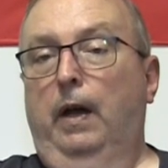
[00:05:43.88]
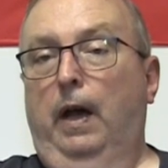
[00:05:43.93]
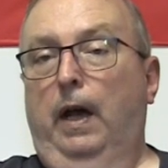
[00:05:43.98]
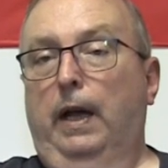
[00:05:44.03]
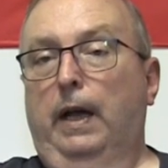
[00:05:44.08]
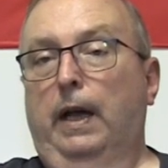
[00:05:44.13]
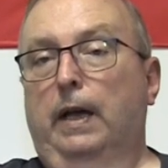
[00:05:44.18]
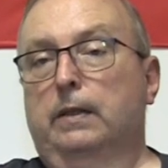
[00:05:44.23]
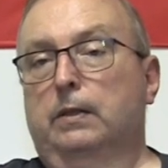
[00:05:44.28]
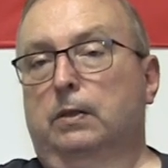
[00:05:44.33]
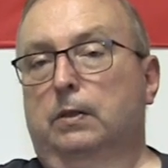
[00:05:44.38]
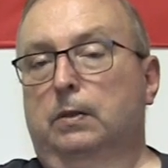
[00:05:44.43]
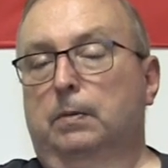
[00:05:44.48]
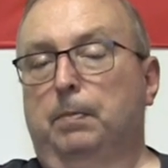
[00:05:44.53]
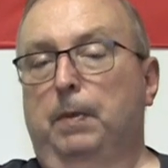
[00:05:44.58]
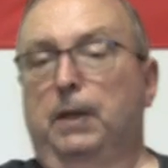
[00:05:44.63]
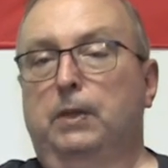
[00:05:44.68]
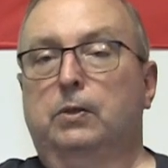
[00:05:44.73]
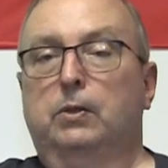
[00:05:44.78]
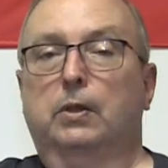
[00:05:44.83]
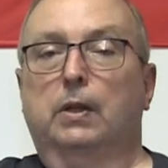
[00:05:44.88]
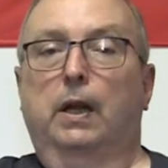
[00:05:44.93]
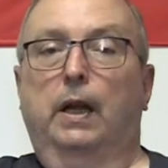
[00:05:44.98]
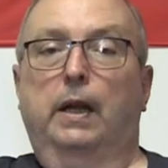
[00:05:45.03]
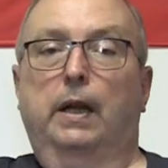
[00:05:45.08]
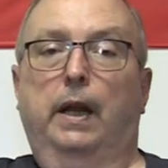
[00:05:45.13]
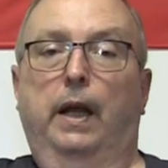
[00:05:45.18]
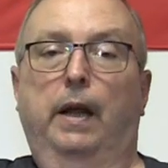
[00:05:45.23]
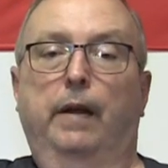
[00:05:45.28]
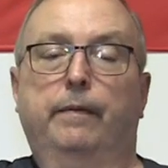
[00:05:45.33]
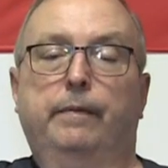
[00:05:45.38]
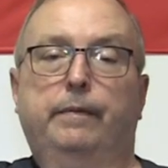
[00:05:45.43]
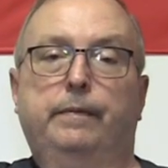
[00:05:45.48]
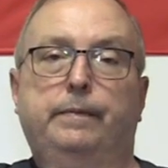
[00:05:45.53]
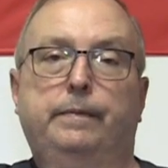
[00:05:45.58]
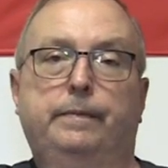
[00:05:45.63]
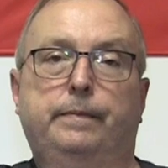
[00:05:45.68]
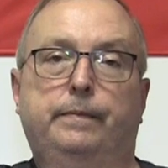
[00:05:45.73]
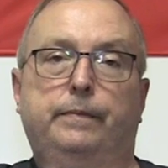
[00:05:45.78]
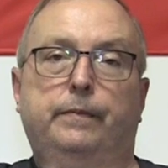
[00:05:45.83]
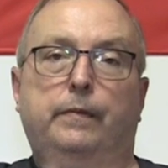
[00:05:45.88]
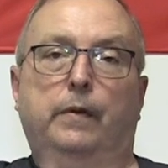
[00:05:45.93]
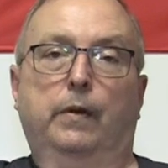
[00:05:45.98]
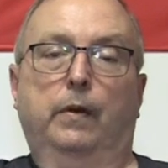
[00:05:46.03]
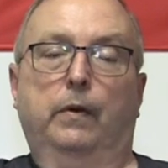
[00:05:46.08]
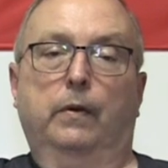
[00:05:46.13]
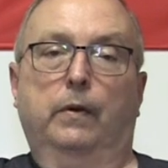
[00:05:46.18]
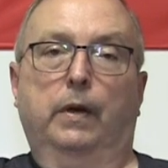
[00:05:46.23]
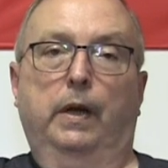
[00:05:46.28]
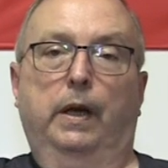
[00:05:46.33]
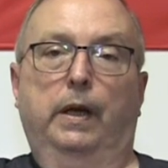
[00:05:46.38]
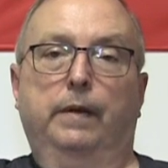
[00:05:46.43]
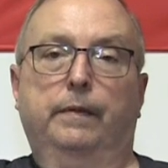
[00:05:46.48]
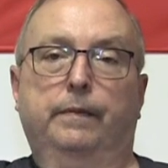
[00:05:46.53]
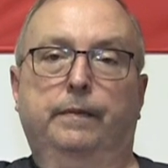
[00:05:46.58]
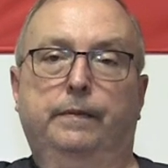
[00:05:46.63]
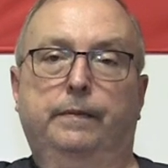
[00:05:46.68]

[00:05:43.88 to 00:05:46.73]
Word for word: I got a suspension on that. Okay?